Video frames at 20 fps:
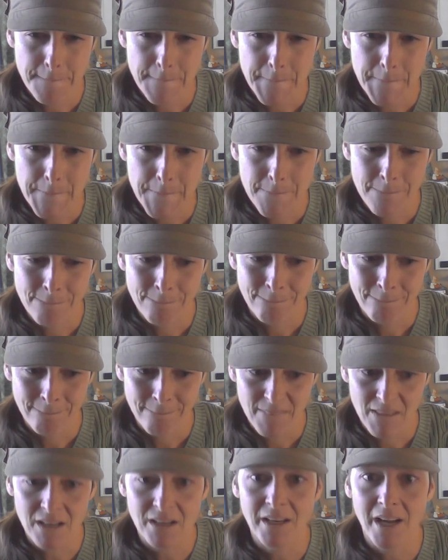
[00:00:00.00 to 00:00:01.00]
I
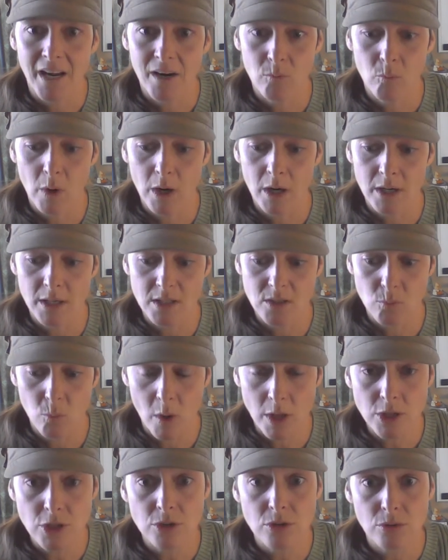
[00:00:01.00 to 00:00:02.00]
did. Okay. Whereas
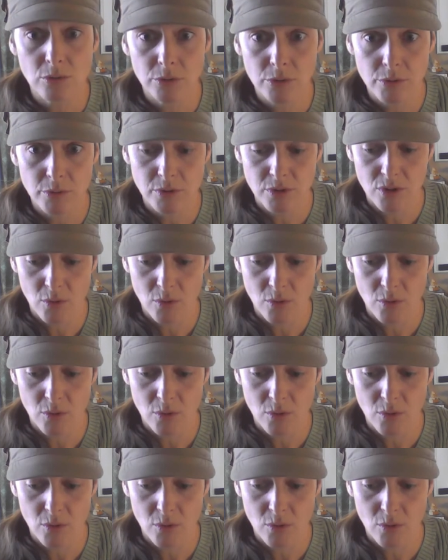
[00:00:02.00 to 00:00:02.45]
once you lose